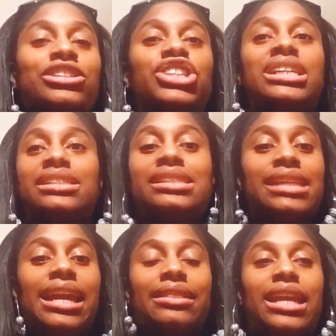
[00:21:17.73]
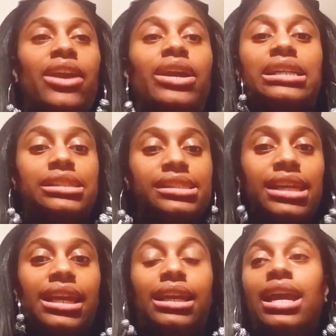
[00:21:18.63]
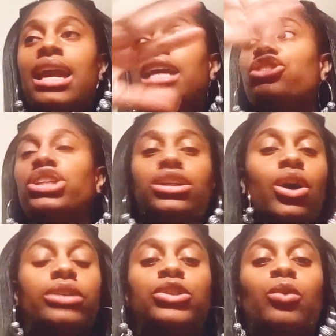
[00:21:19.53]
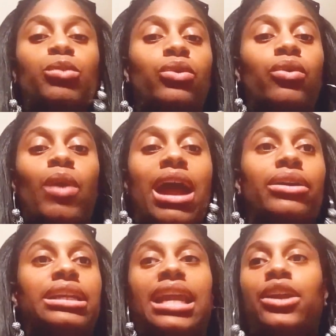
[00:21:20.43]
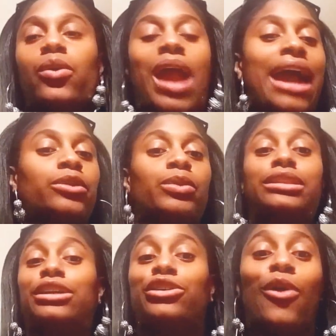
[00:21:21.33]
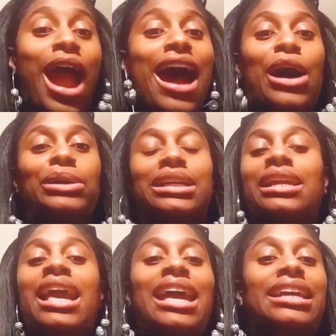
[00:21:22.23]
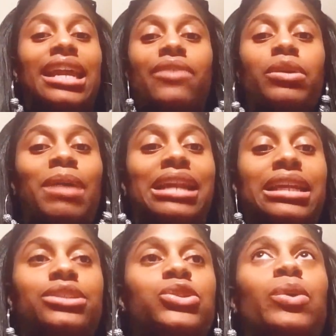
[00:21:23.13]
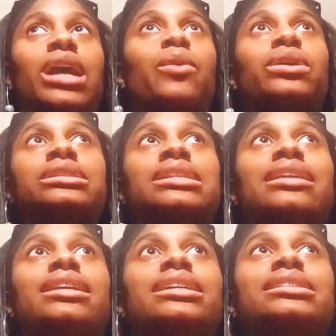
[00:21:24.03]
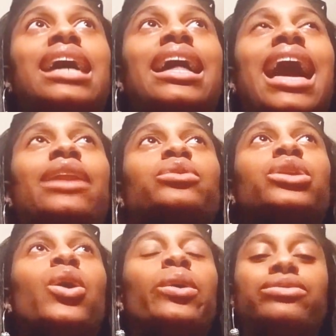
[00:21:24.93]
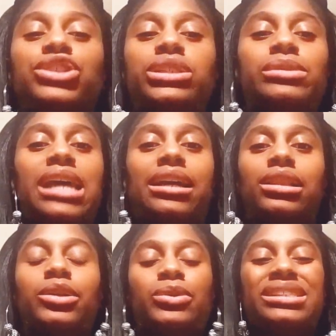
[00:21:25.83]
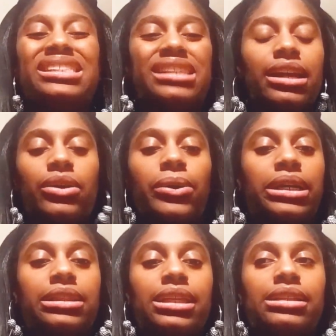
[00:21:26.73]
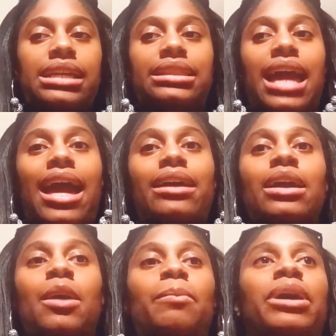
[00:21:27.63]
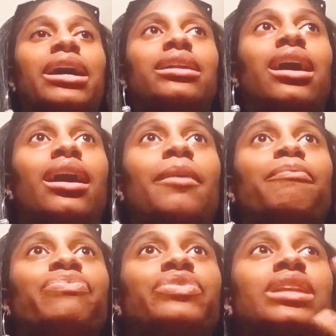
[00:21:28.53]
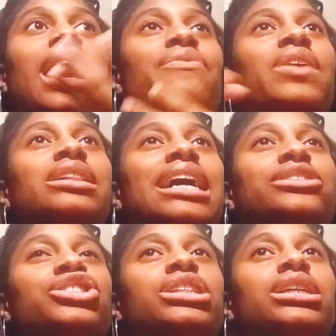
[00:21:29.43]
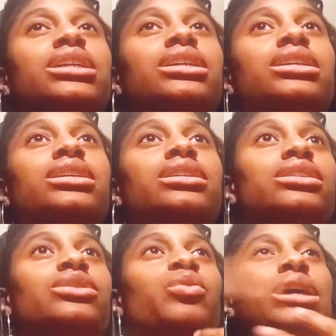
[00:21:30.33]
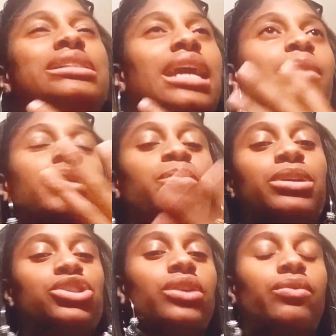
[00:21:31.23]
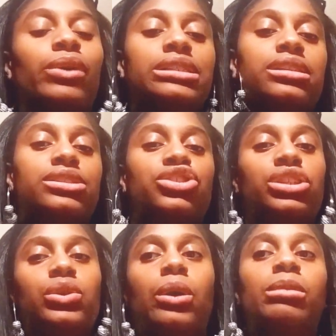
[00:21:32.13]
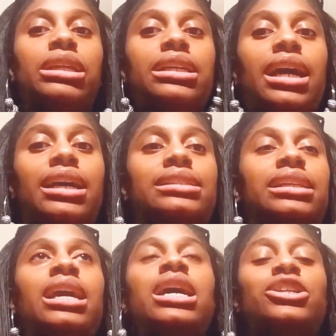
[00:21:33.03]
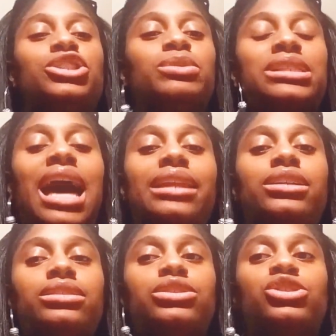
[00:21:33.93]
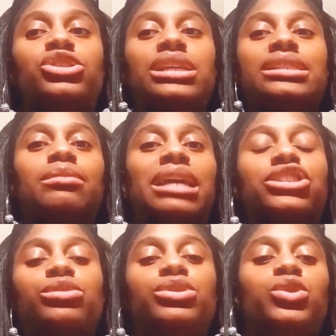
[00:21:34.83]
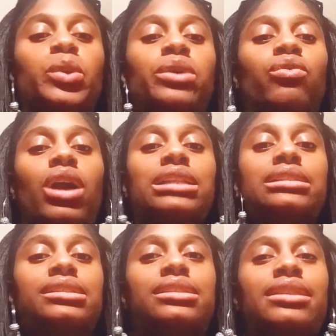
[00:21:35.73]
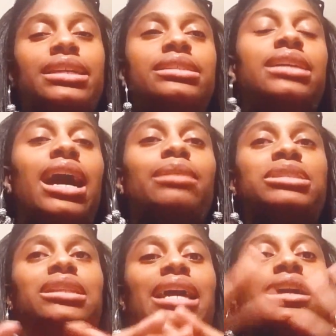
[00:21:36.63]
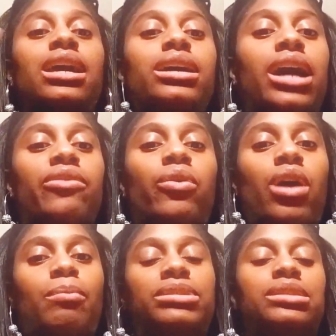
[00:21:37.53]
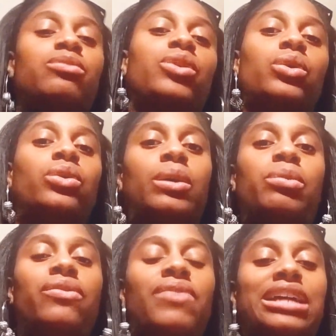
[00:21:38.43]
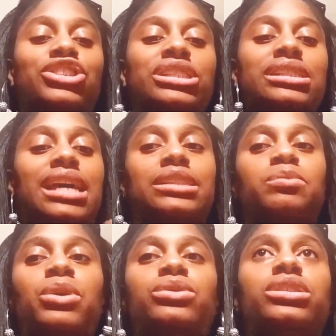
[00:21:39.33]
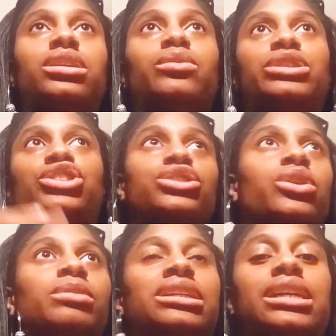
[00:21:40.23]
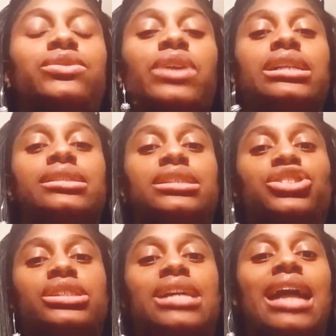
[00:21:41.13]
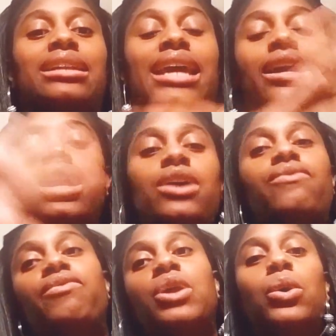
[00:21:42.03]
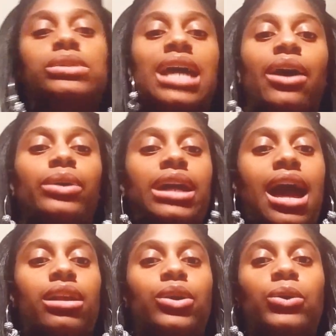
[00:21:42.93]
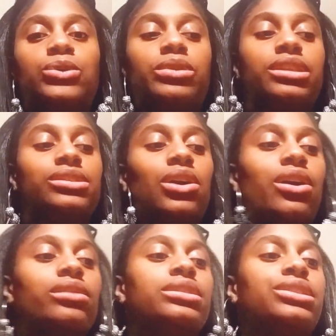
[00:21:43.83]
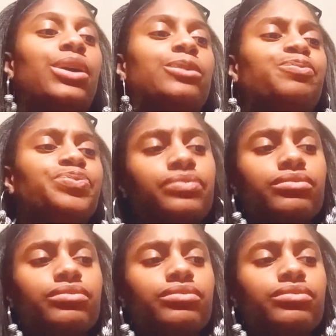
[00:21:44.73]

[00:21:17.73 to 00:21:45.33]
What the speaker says: She can stand there and sing, and she can also move around and interact with the crowd and get everybody into it. I will say this. I don't know if she was like a little sick or anything like that, but I felt like she wasn't able to push her voice as she normally does. And she was it seemed like she was doing runs this time to like cover up some vocal imperfections, as opposed to when she normally does runs, it just kind of like flows out and kind of goes with the song. So